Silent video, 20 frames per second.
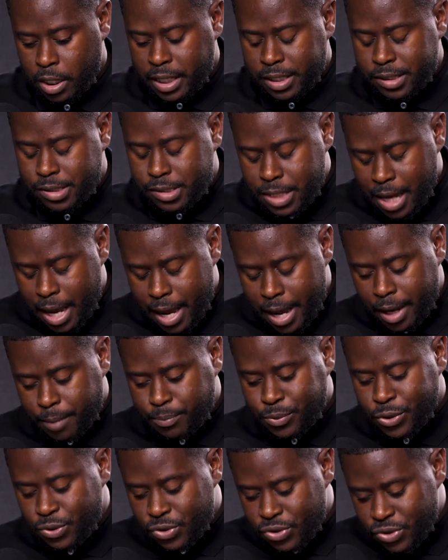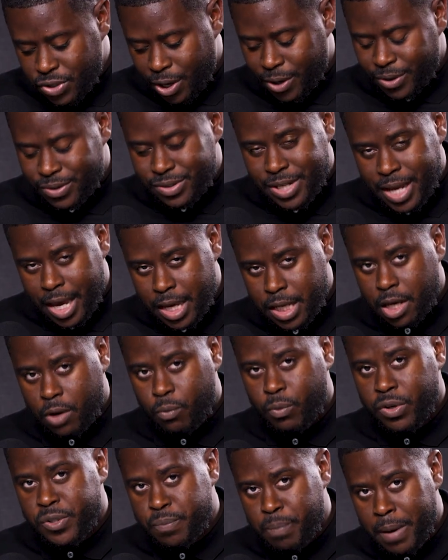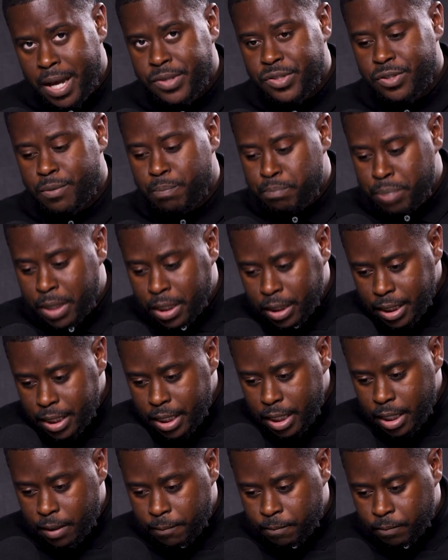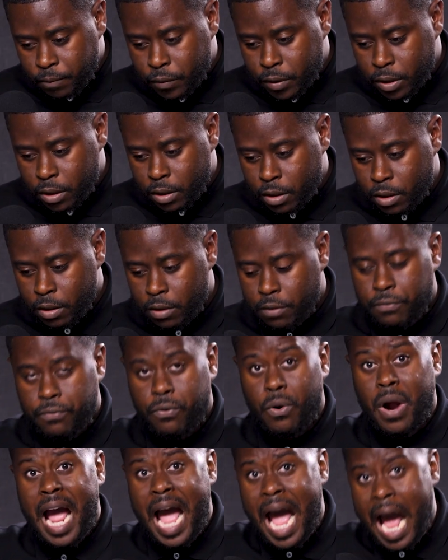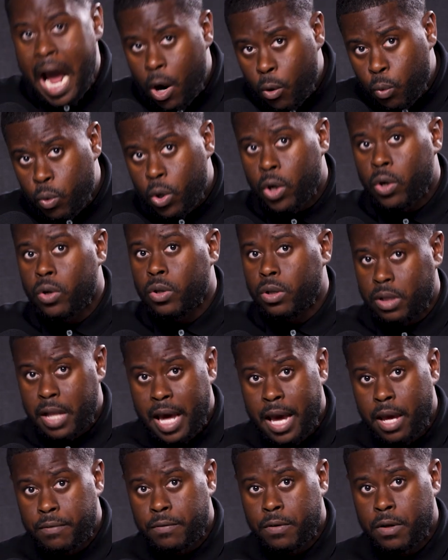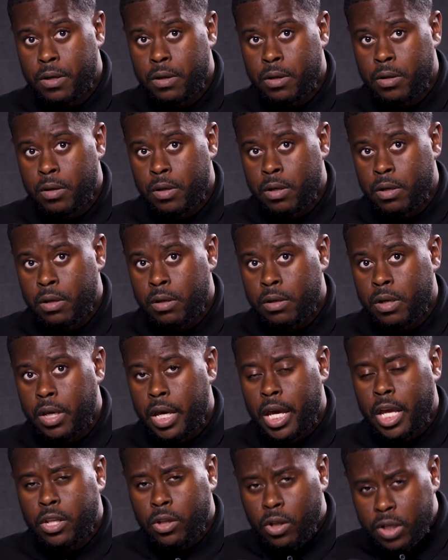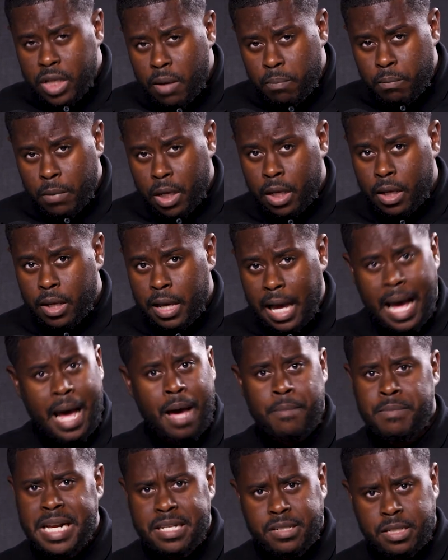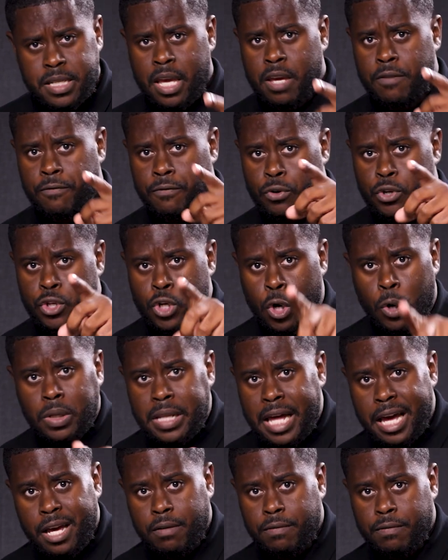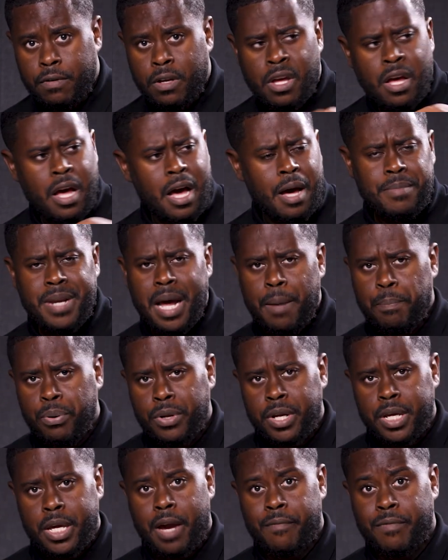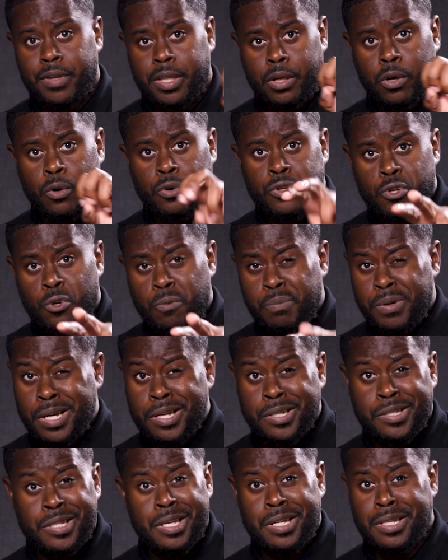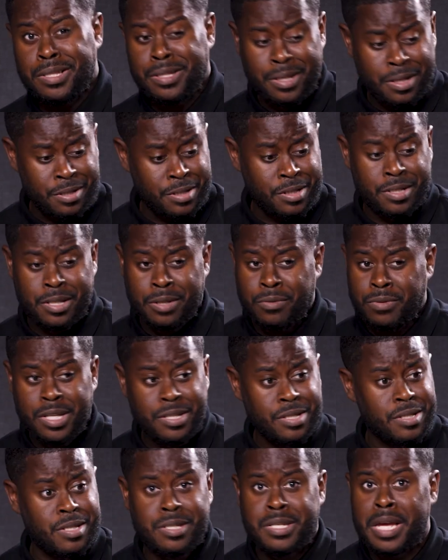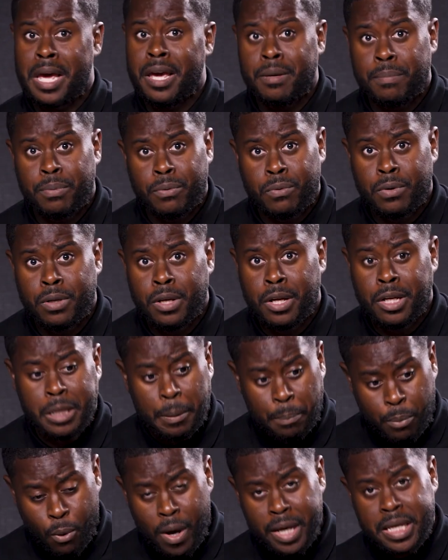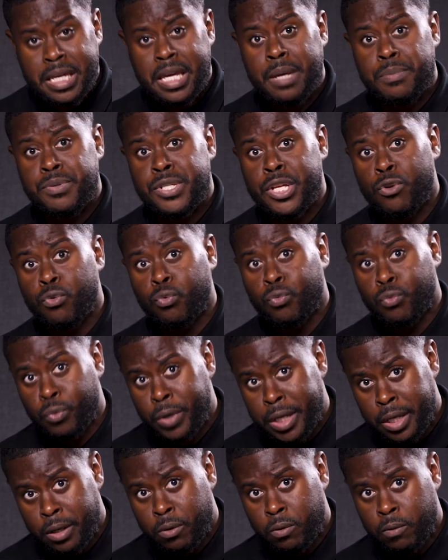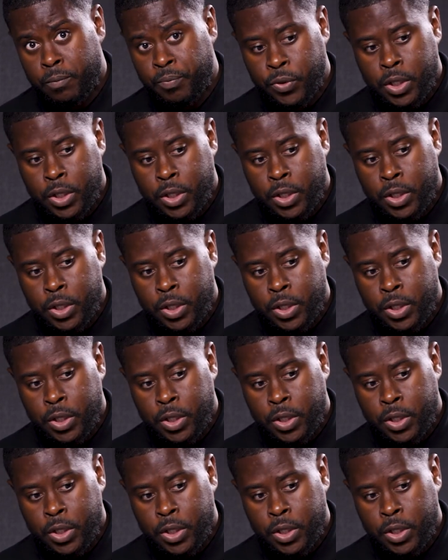It's time to start taking responsibility for our life. And look at me. I'm not saying for your life. I'm not putting everything on you because this is the this is the table. Your boy keeps it real.